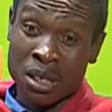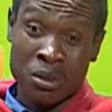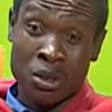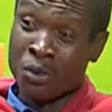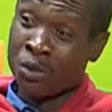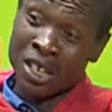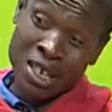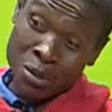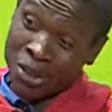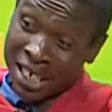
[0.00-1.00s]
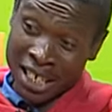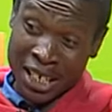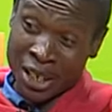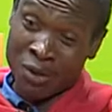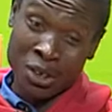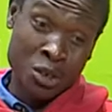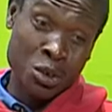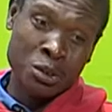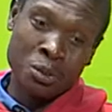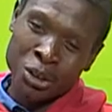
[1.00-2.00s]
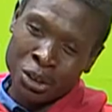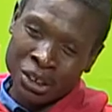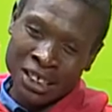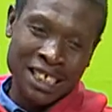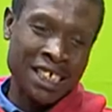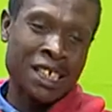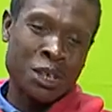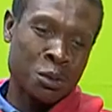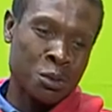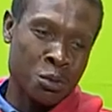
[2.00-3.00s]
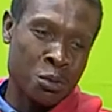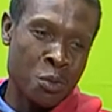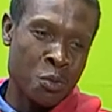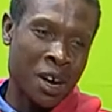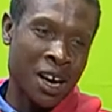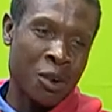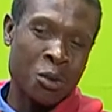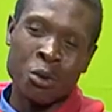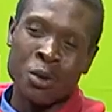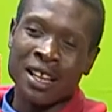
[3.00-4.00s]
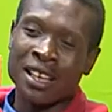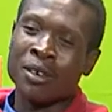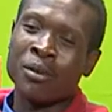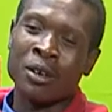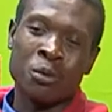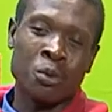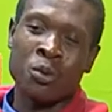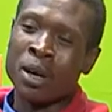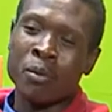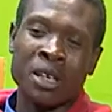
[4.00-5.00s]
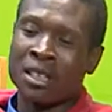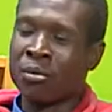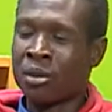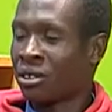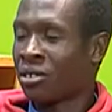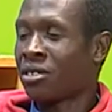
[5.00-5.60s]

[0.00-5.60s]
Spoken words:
don't forget about the negativity, or because itakusukuma ukue a better person.